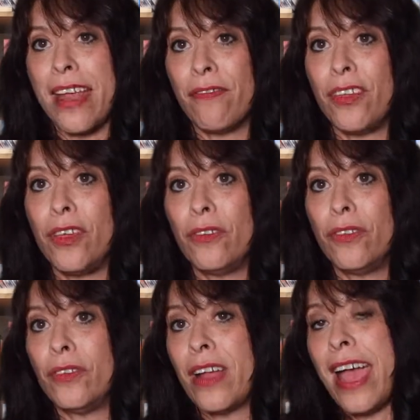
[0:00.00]
If you
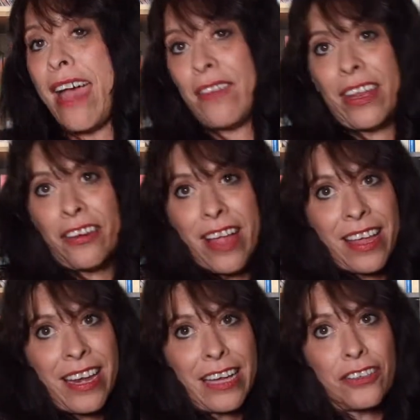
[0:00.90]
do not have internet
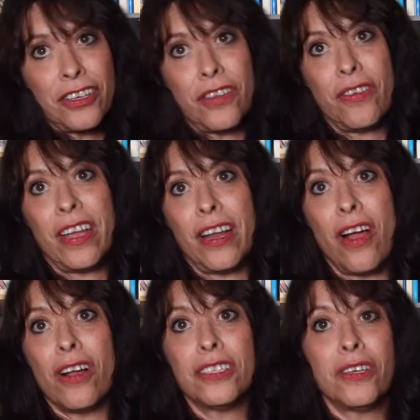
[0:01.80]
connection, you can
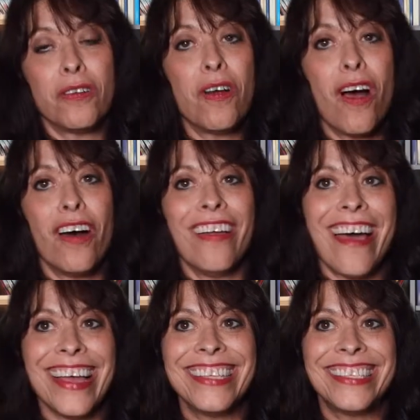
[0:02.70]
also call
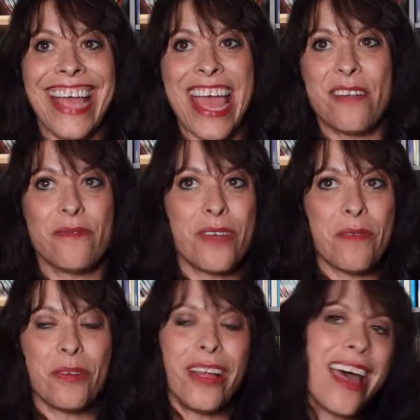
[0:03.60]
us and we
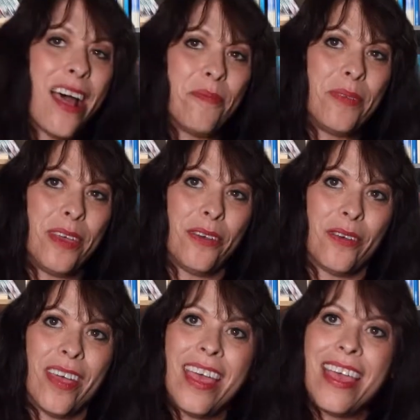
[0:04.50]
will help you